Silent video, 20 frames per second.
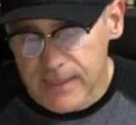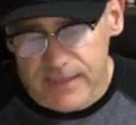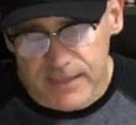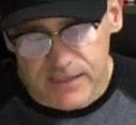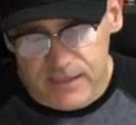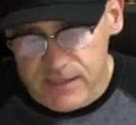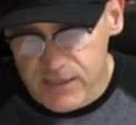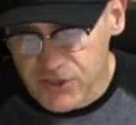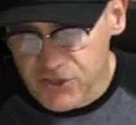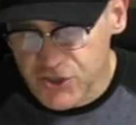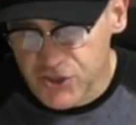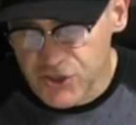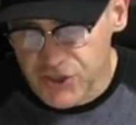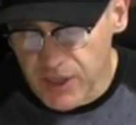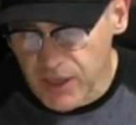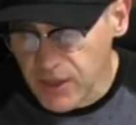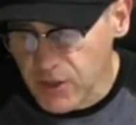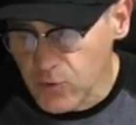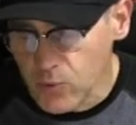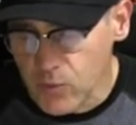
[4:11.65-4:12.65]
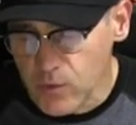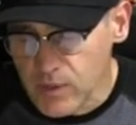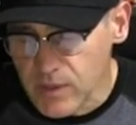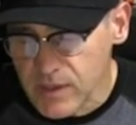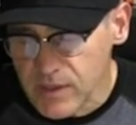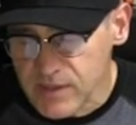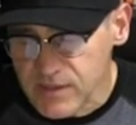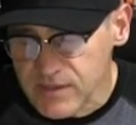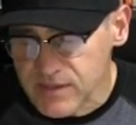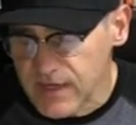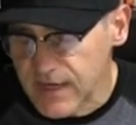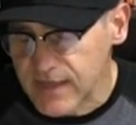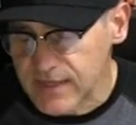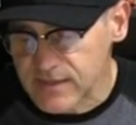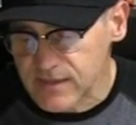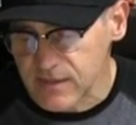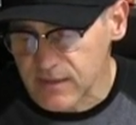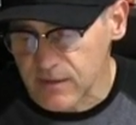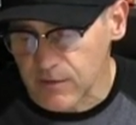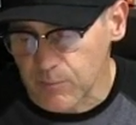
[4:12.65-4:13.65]
is his genuineness
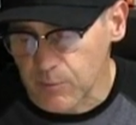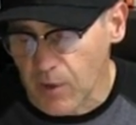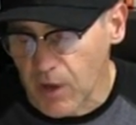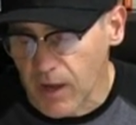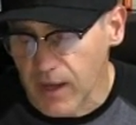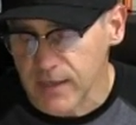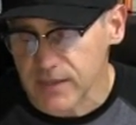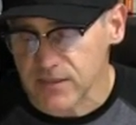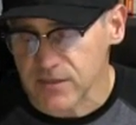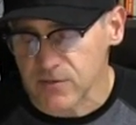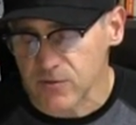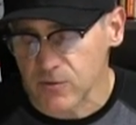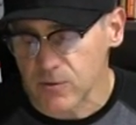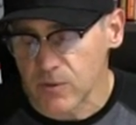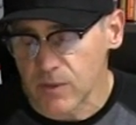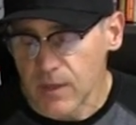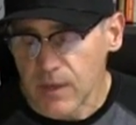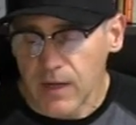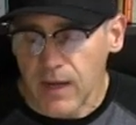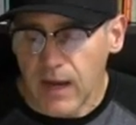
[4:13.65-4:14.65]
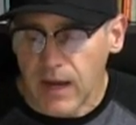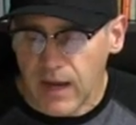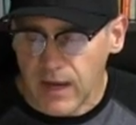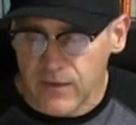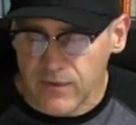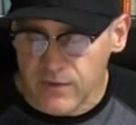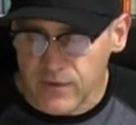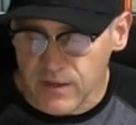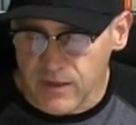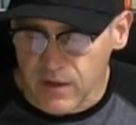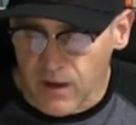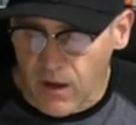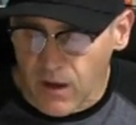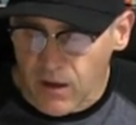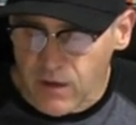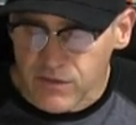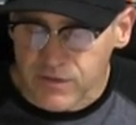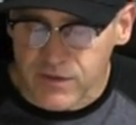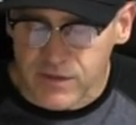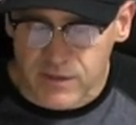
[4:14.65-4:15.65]
as an apostle and the
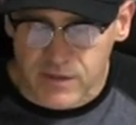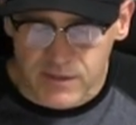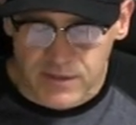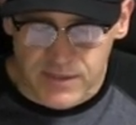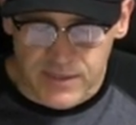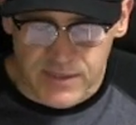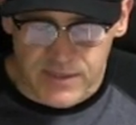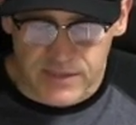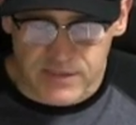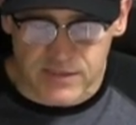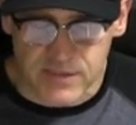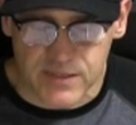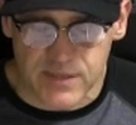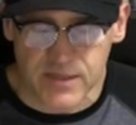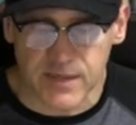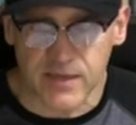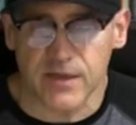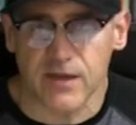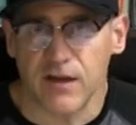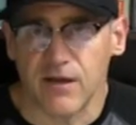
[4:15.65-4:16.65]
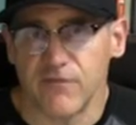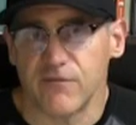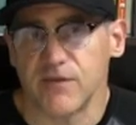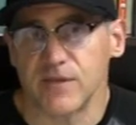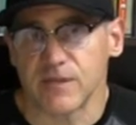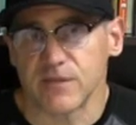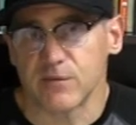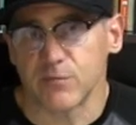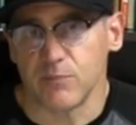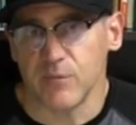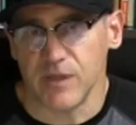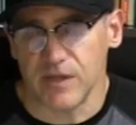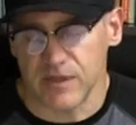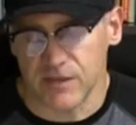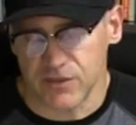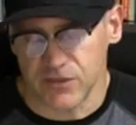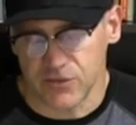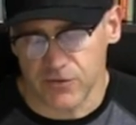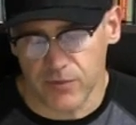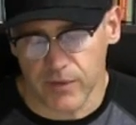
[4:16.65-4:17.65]
authenticity of his
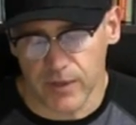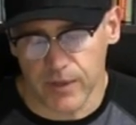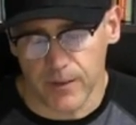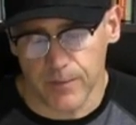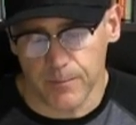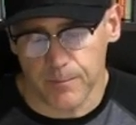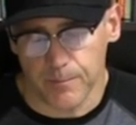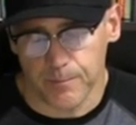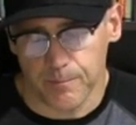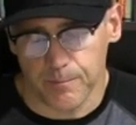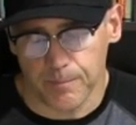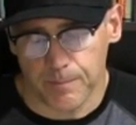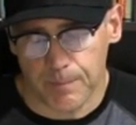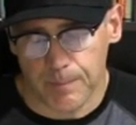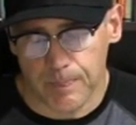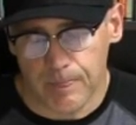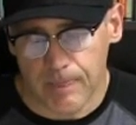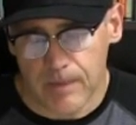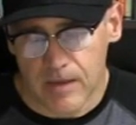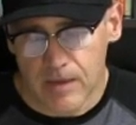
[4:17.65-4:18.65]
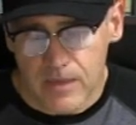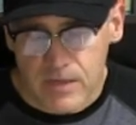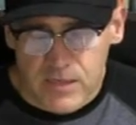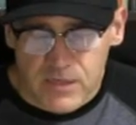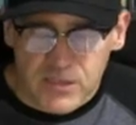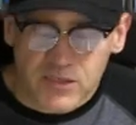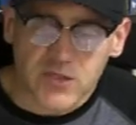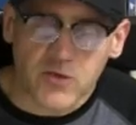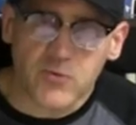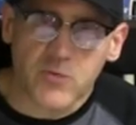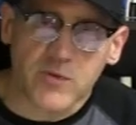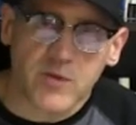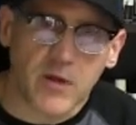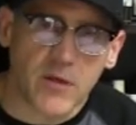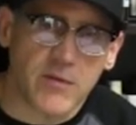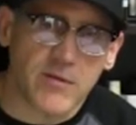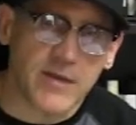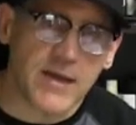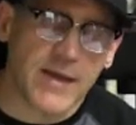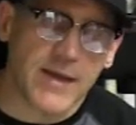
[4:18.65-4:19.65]
ministry." So with
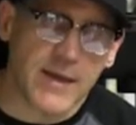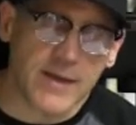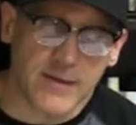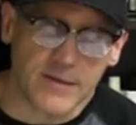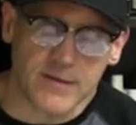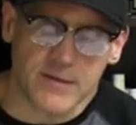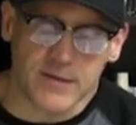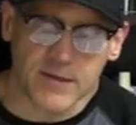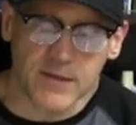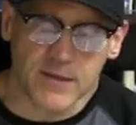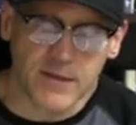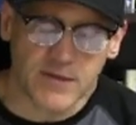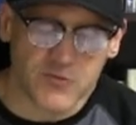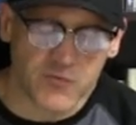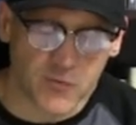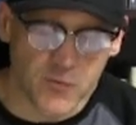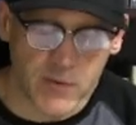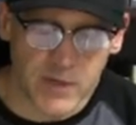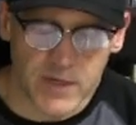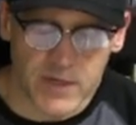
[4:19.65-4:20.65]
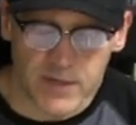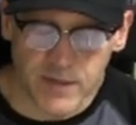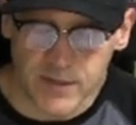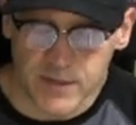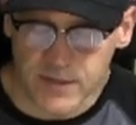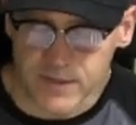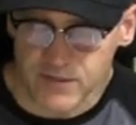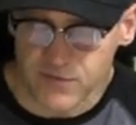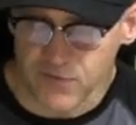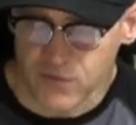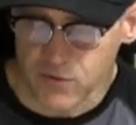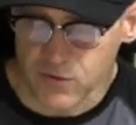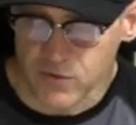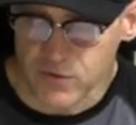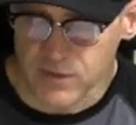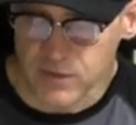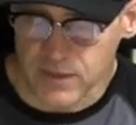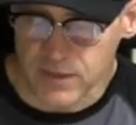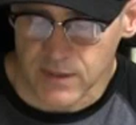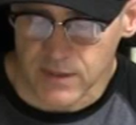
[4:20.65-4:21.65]
all that, let's read these
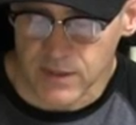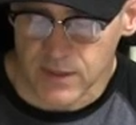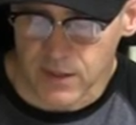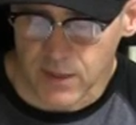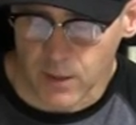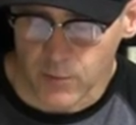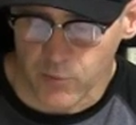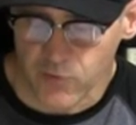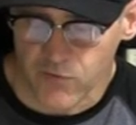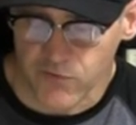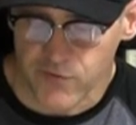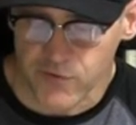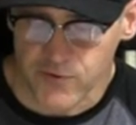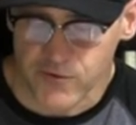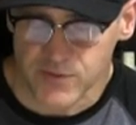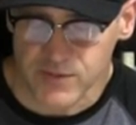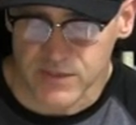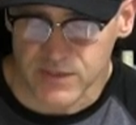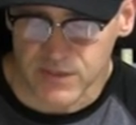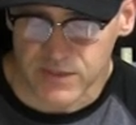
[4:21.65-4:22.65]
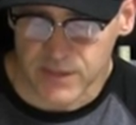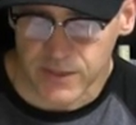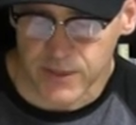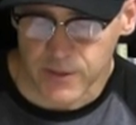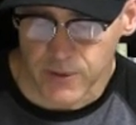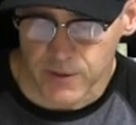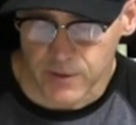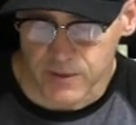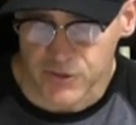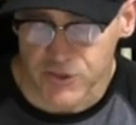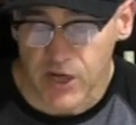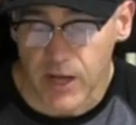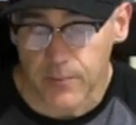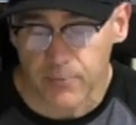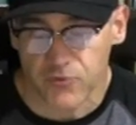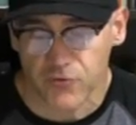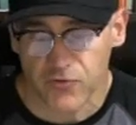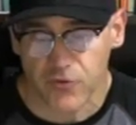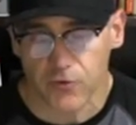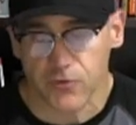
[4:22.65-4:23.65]
first couple verses here. In
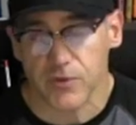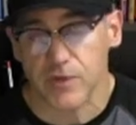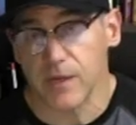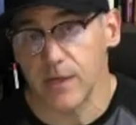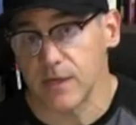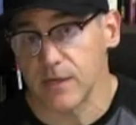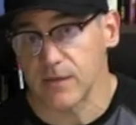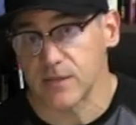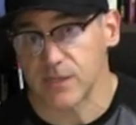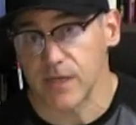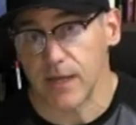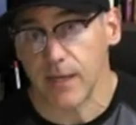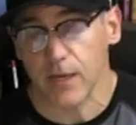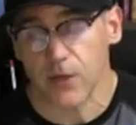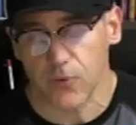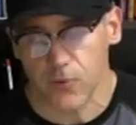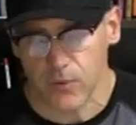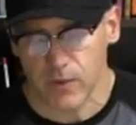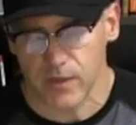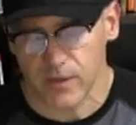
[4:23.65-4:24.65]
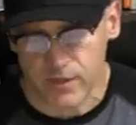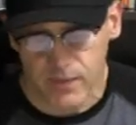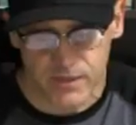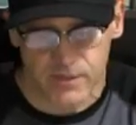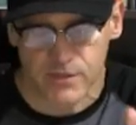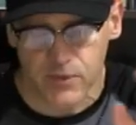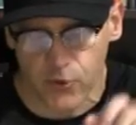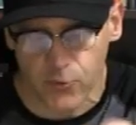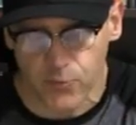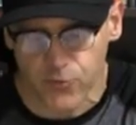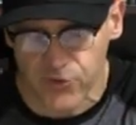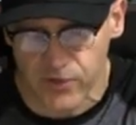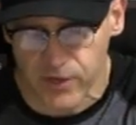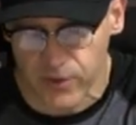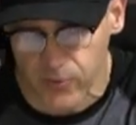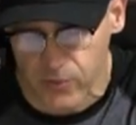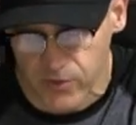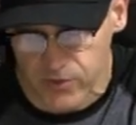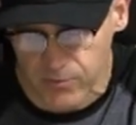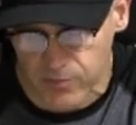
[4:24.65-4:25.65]
chapter 13, 2 Corinthians, hope you're
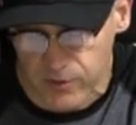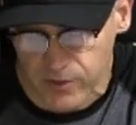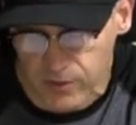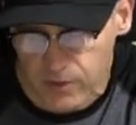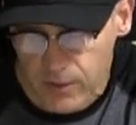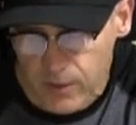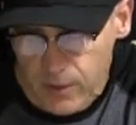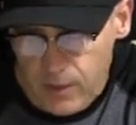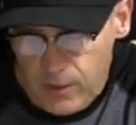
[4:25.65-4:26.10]
there with me.